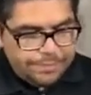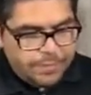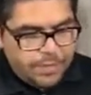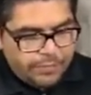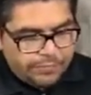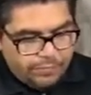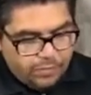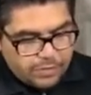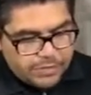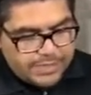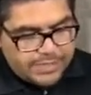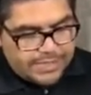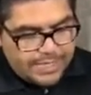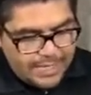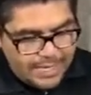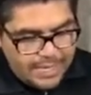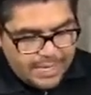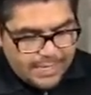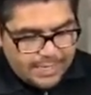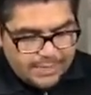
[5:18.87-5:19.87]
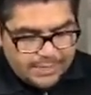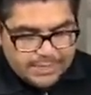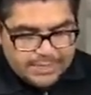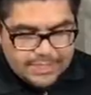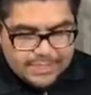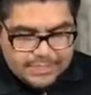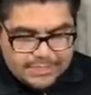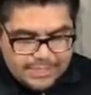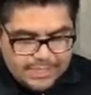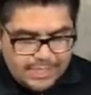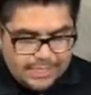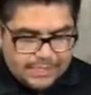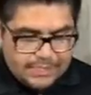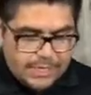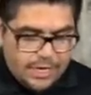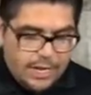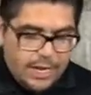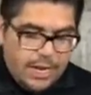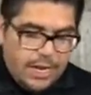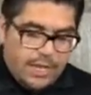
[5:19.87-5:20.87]
verse 10 says this,
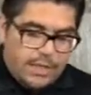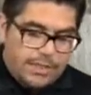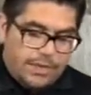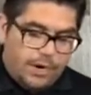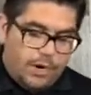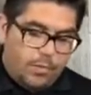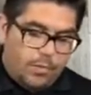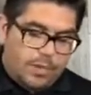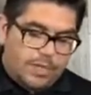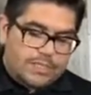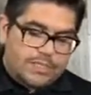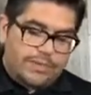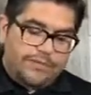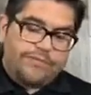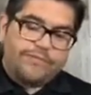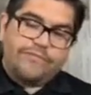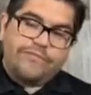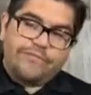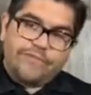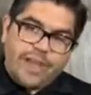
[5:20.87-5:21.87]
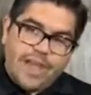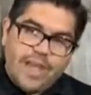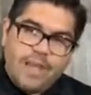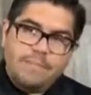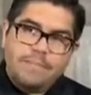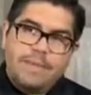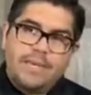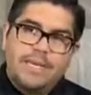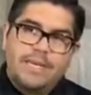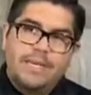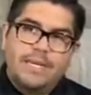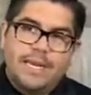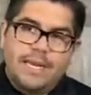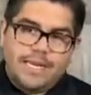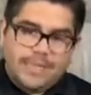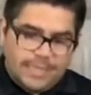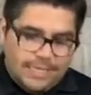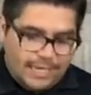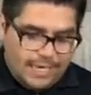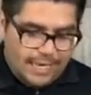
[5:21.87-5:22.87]
there was a famine
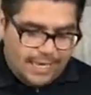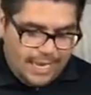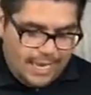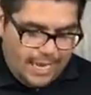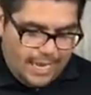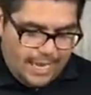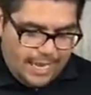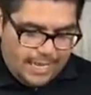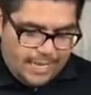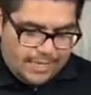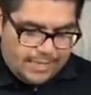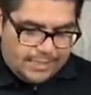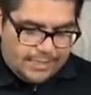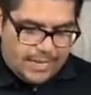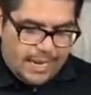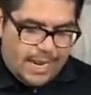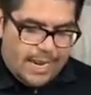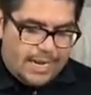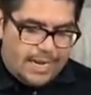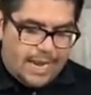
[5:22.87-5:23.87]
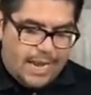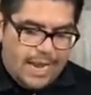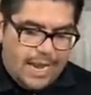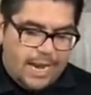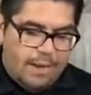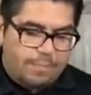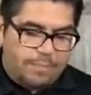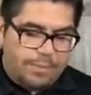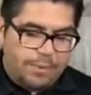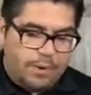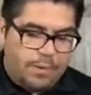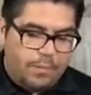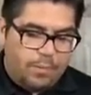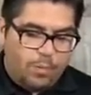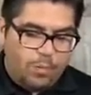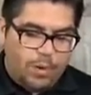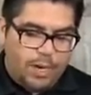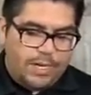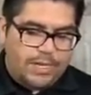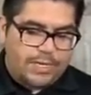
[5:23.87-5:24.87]
in the land and Abram
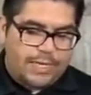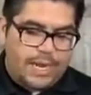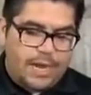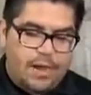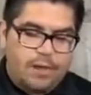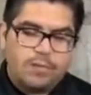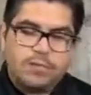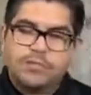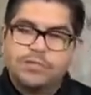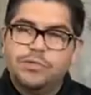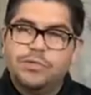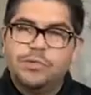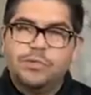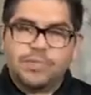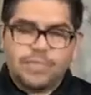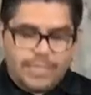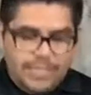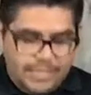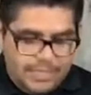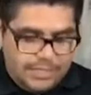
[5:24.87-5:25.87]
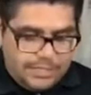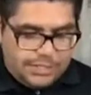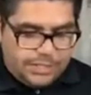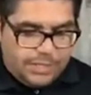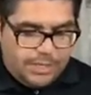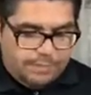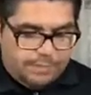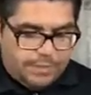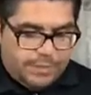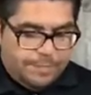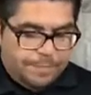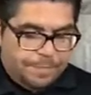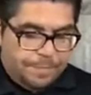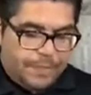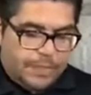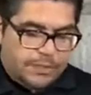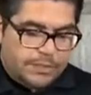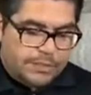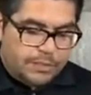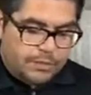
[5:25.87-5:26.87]
went down to Egypt
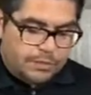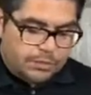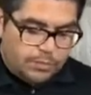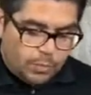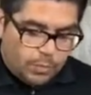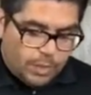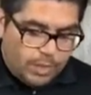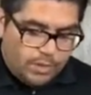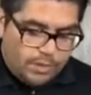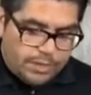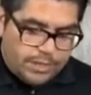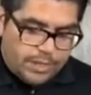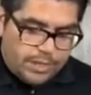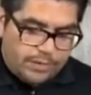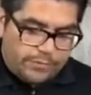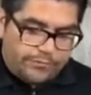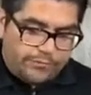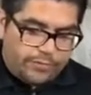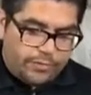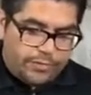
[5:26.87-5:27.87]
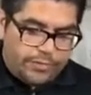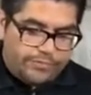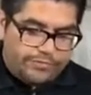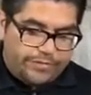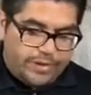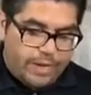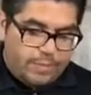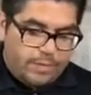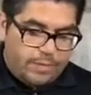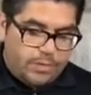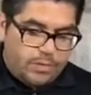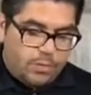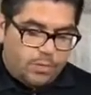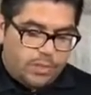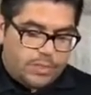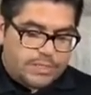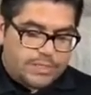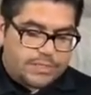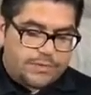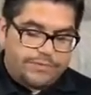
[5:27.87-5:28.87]
to dwell there for the famine
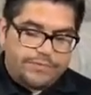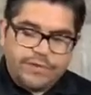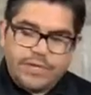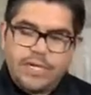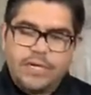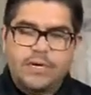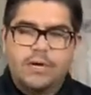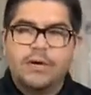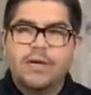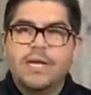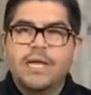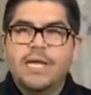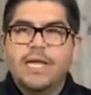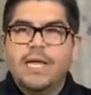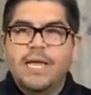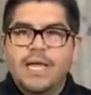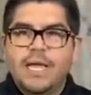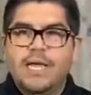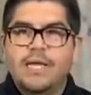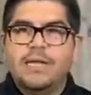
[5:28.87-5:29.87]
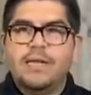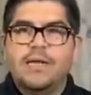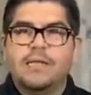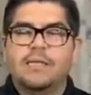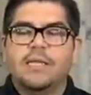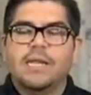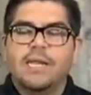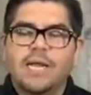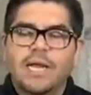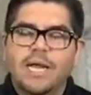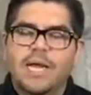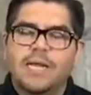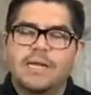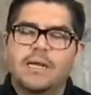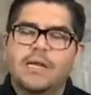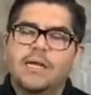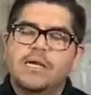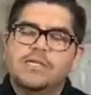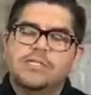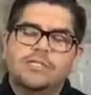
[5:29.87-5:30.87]
was severe in the land.
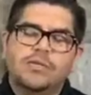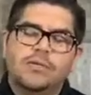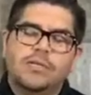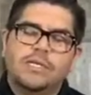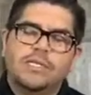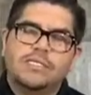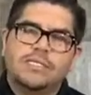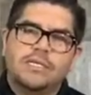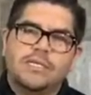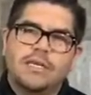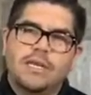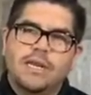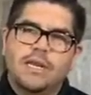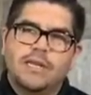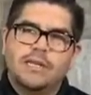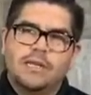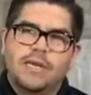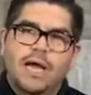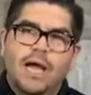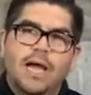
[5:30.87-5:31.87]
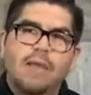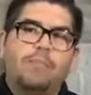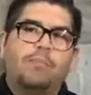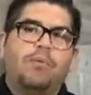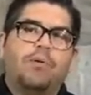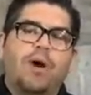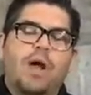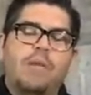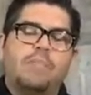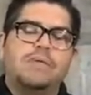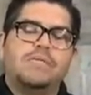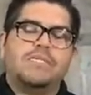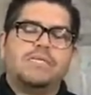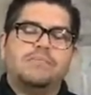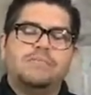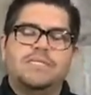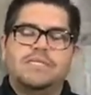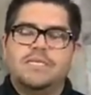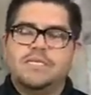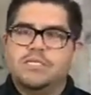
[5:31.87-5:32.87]
So listen, God promised him.
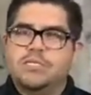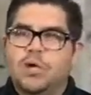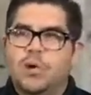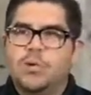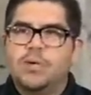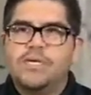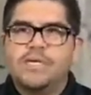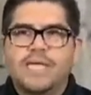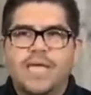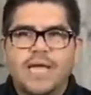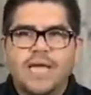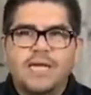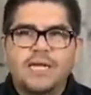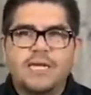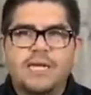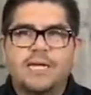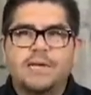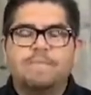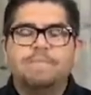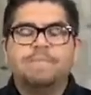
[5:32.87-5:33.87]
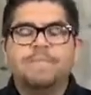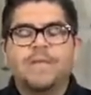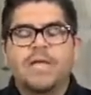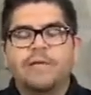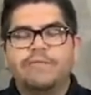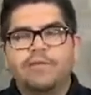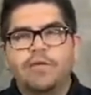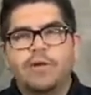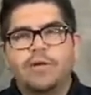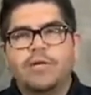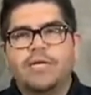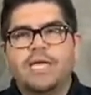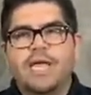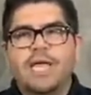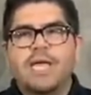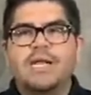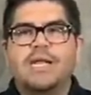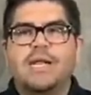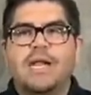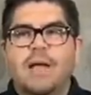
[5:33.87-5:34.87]
He says, "Go to Canaan. If you go to
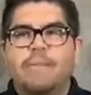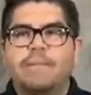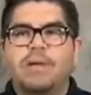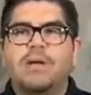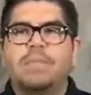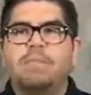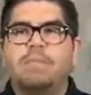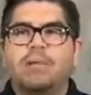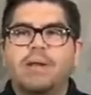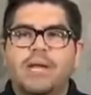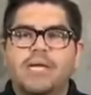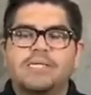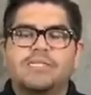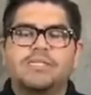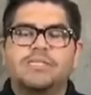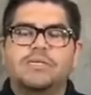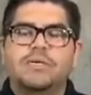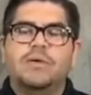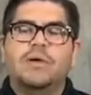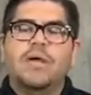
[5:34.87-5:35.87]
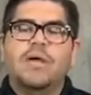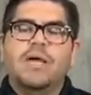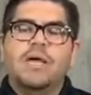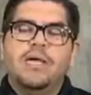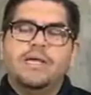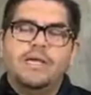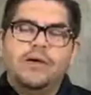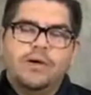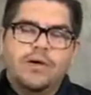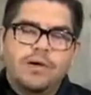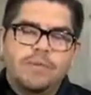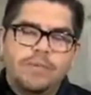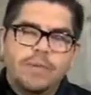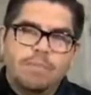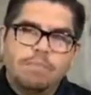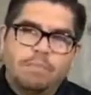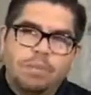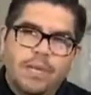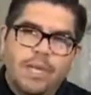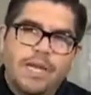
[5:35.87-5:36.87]
Canaan, I'm going to bless you. You're going to be
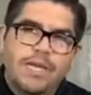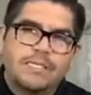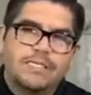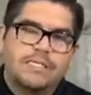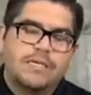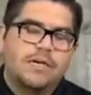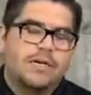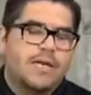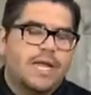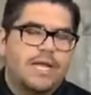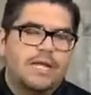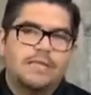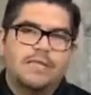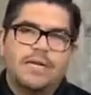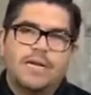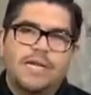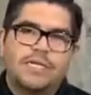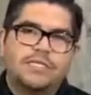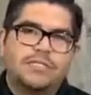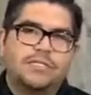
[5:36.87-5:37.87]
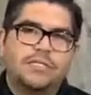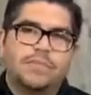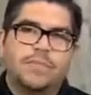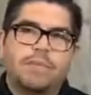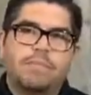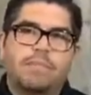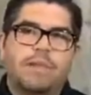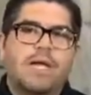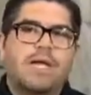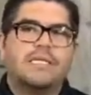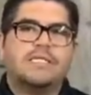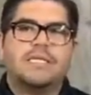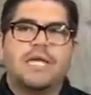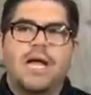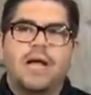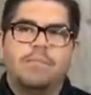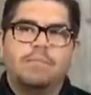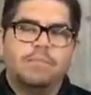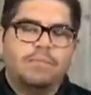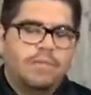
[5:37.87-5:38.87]
blessed. Your na- the nation's going to be blessed.
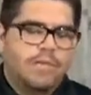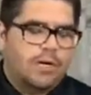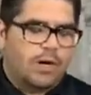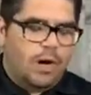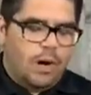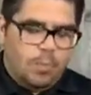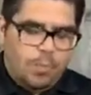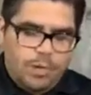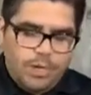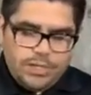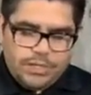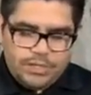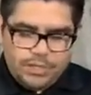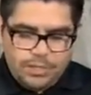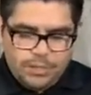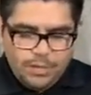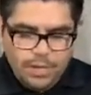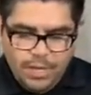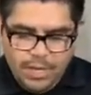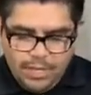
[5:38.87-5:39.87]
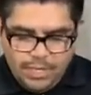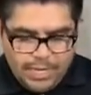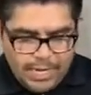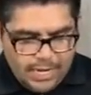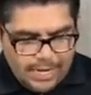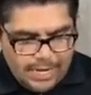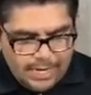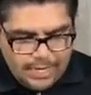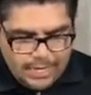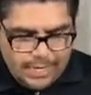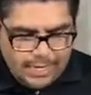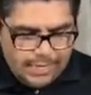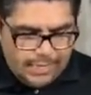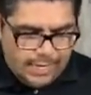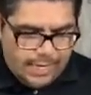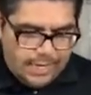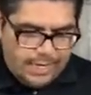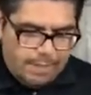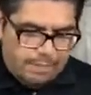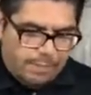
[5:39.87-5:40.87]
I'm, you know, I'm with you." And, and,
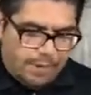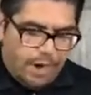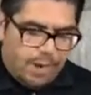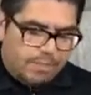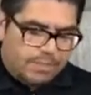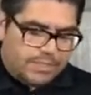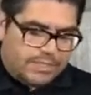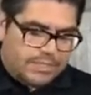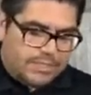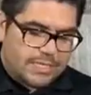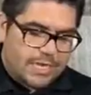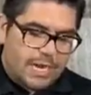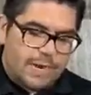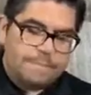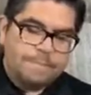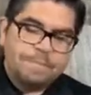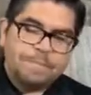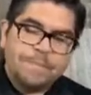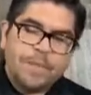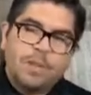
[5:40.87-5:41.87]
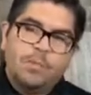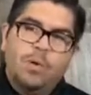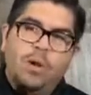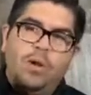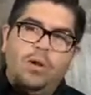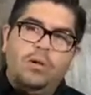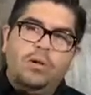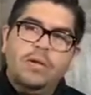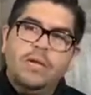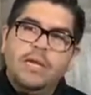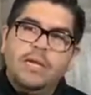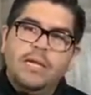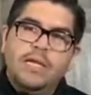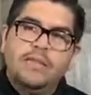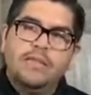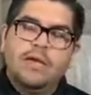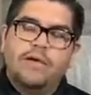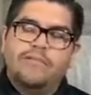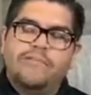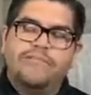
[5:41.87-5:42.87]
and he promises that. Well,
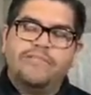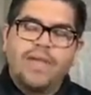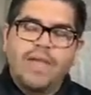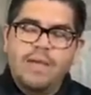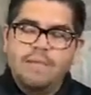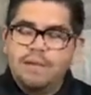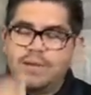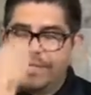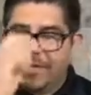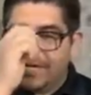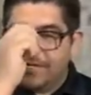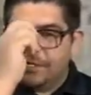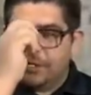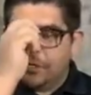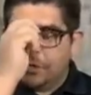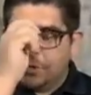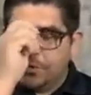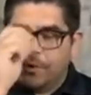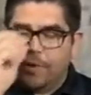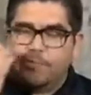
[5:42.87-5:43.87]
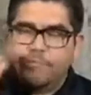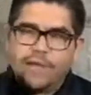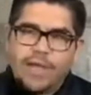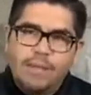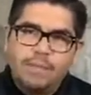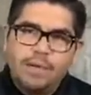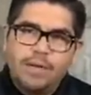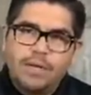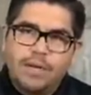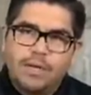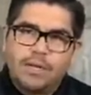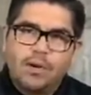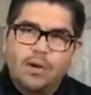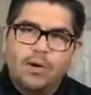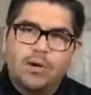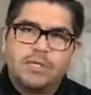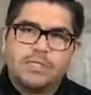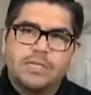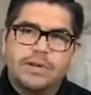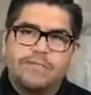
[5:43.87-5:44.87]
the famine gets through. A famine
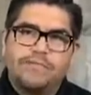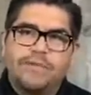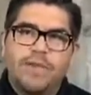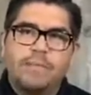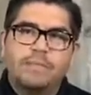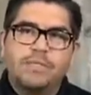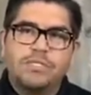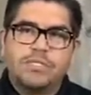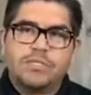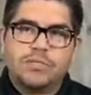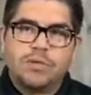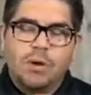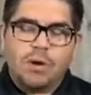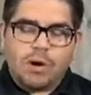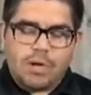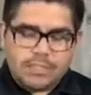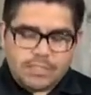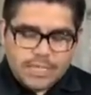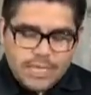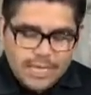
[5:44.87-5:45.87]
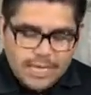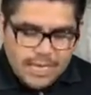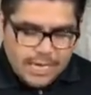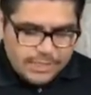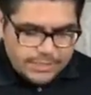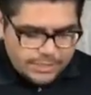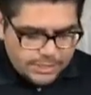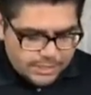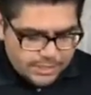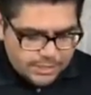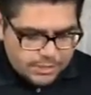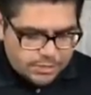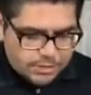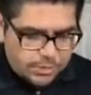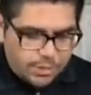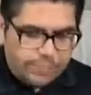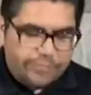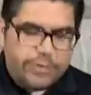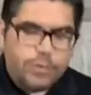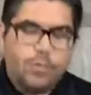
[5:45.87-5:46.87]
occurs, and a famine starts in Genesis
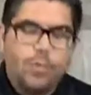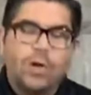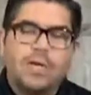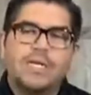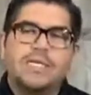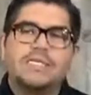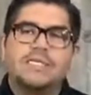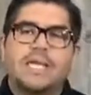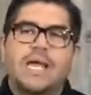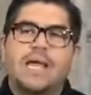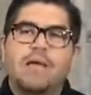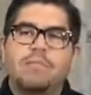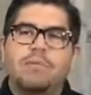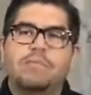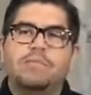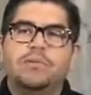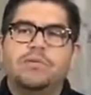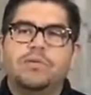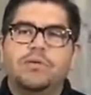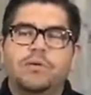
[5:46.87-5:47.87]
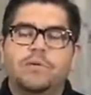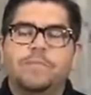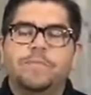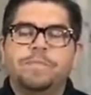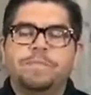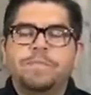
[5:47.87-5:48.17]
12. And what does Abram do?